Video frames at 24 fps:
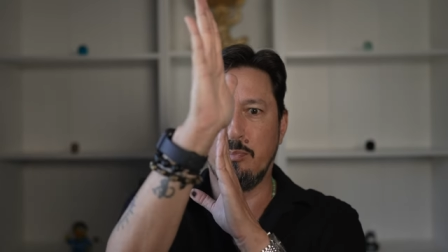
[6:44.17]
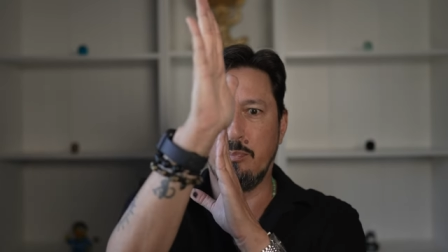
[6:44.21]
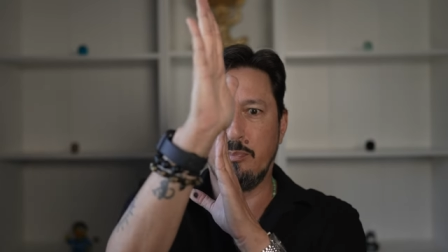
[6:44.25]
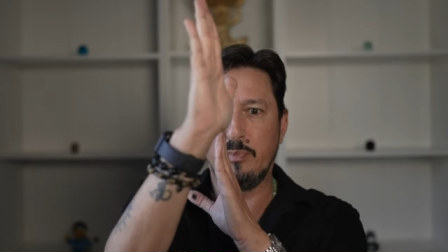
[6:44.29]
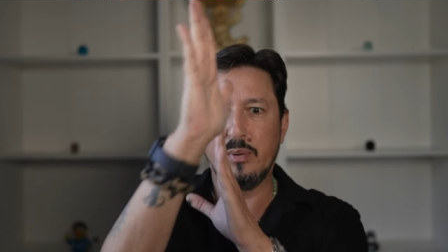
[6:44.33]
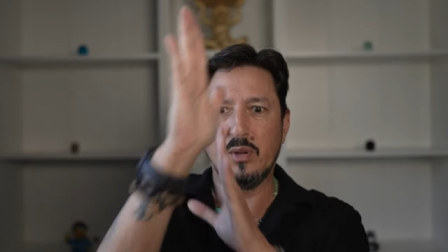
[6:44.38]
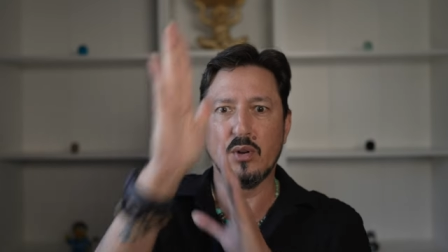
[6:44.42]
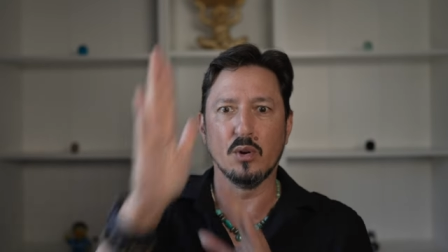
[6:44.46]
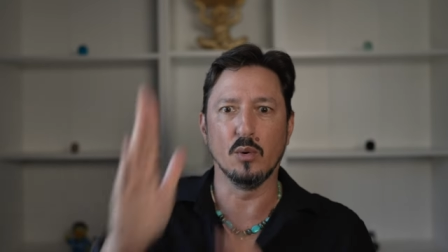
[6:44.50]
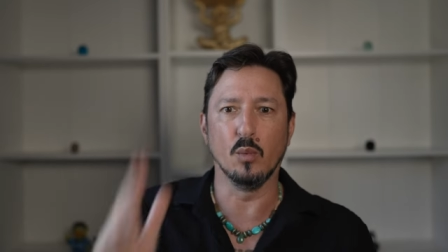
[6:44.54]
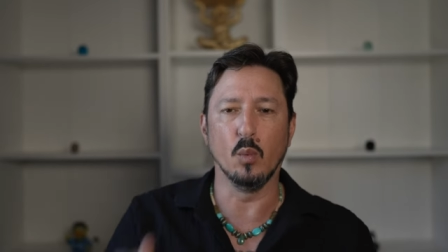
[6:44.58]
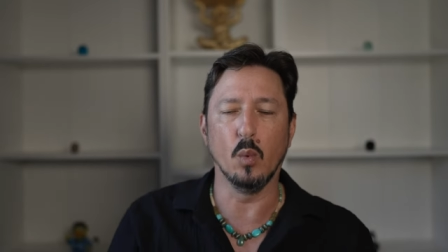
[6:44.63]

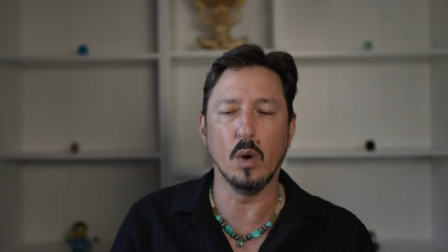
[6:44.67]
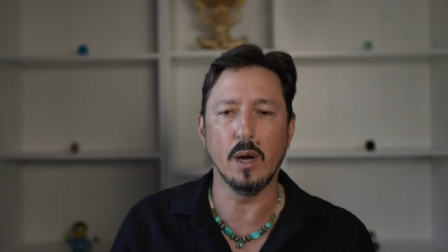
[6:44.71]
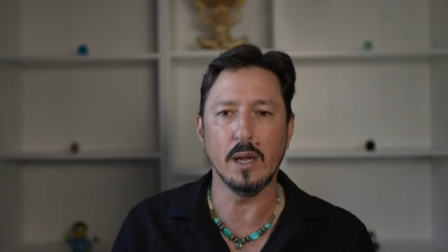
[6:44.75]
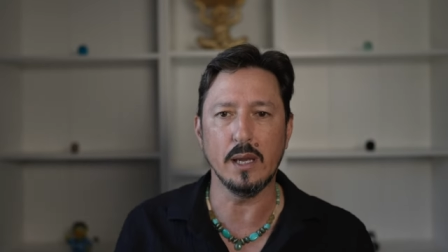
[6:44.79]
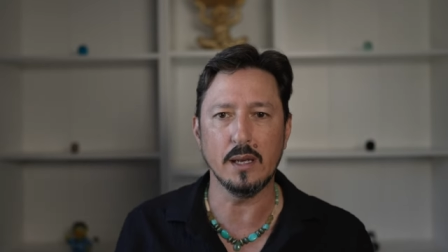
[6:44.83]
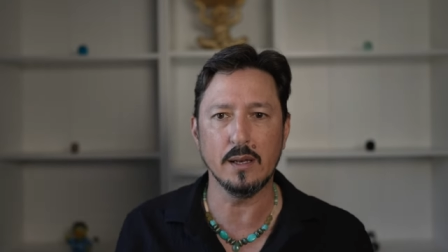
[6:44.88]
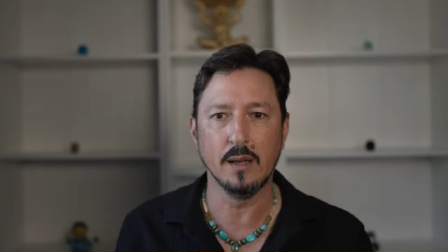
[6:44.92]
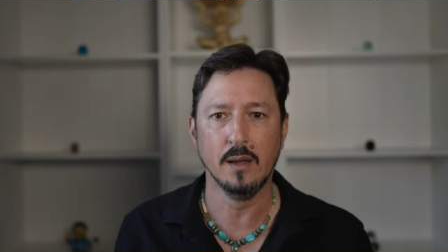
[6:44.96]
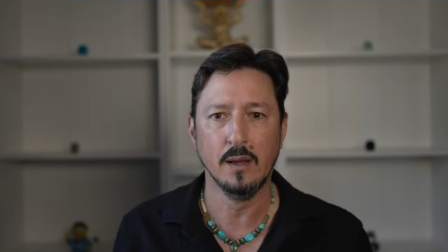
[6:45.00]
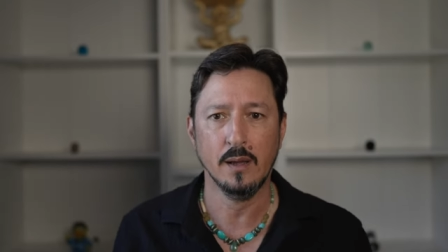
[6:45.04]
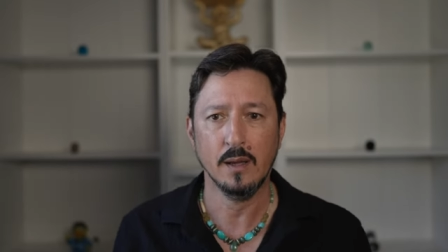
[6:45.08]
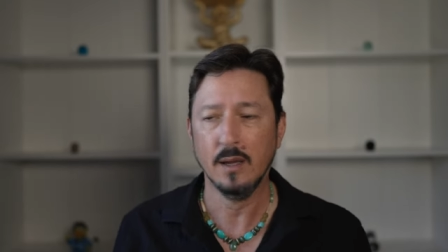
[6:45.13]
pure
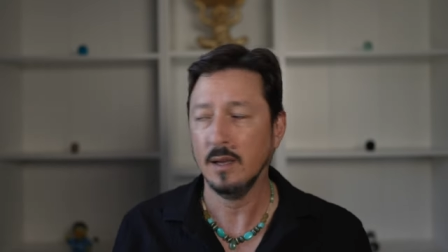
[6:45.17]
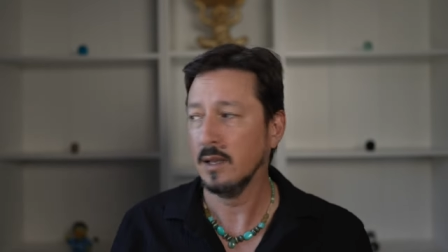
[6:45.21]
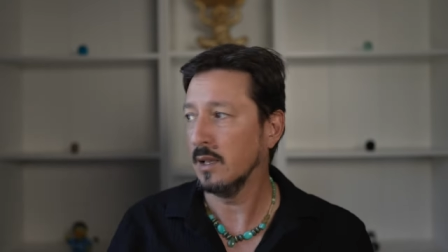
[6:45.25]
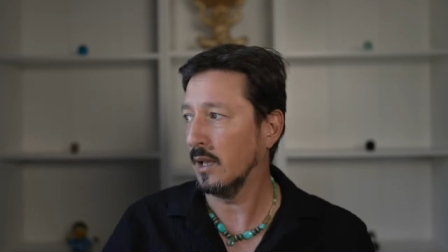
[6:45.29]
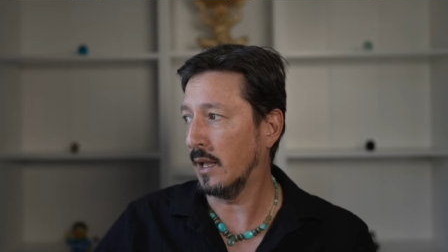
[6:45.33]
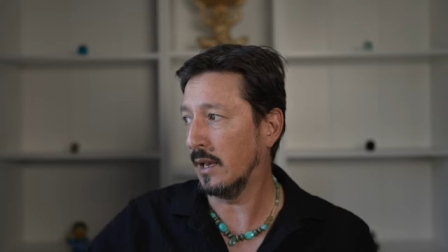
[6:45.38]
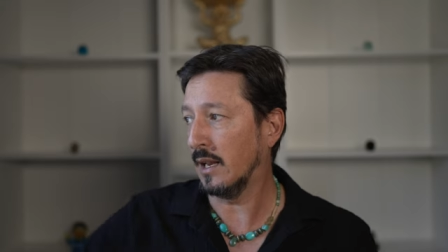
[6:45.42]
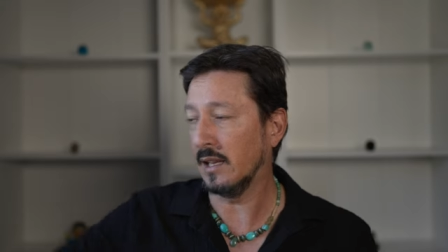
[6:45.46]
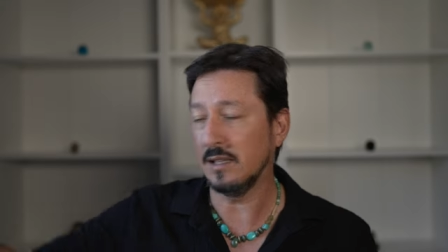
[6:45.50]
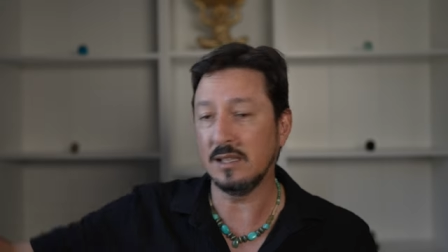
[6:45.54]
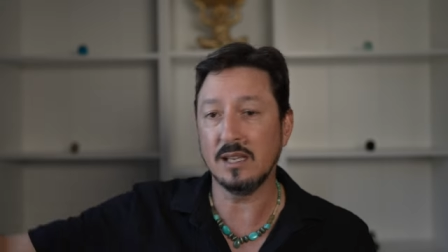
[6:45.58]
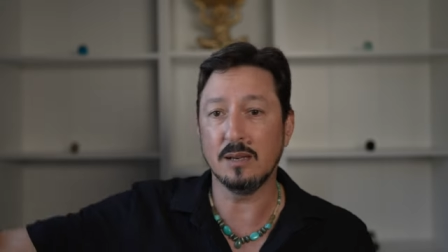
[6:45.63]
white
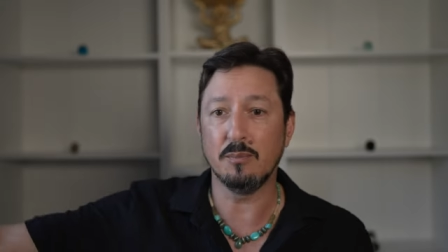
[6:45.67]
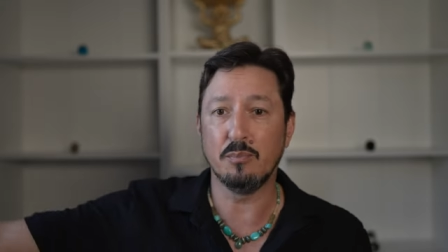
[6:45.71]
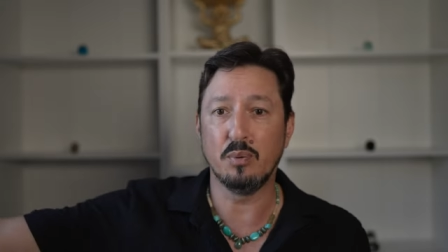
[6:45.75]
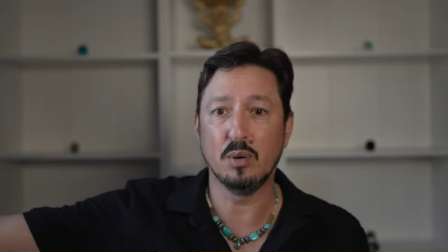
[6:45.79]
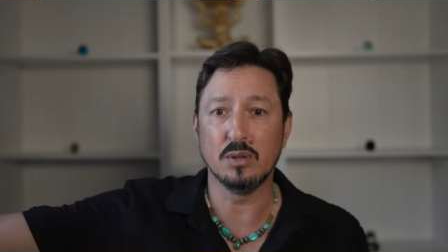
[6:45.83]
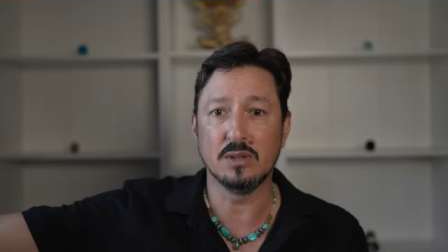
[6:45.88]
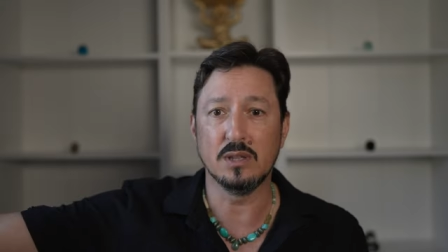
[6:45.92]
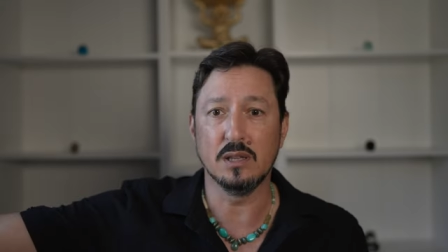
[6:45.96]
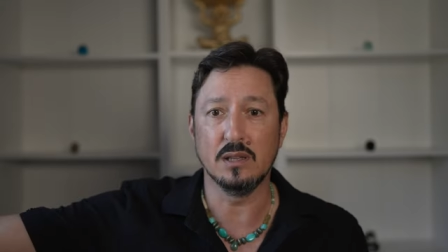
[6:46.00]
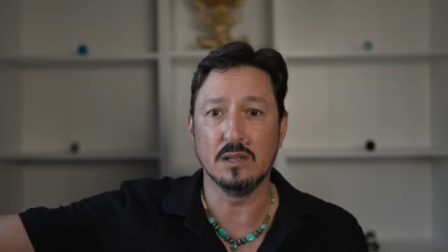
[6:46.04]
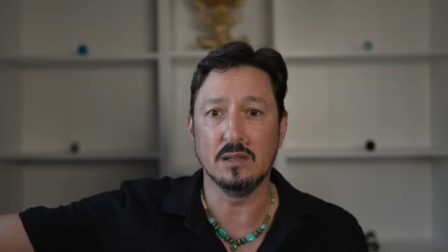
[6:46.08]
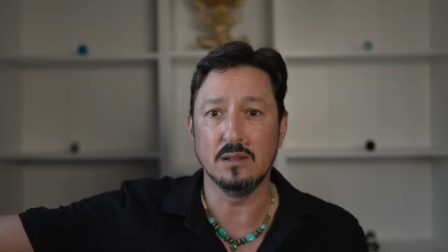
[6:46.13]
and I did
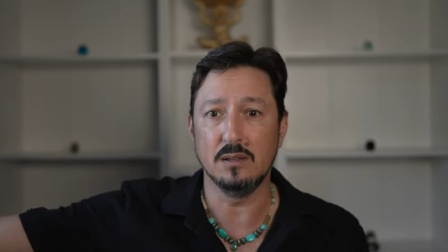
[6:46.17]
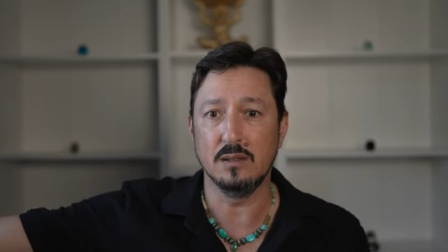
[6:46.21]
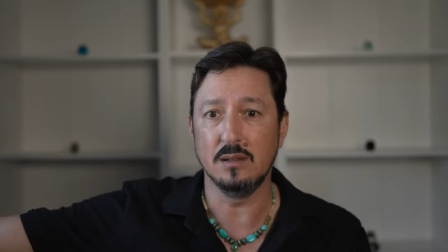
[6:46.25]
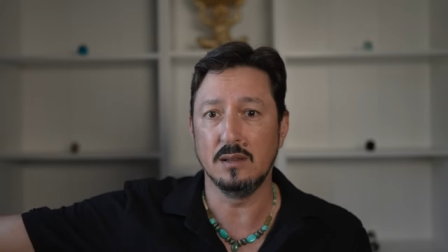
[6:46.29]
put the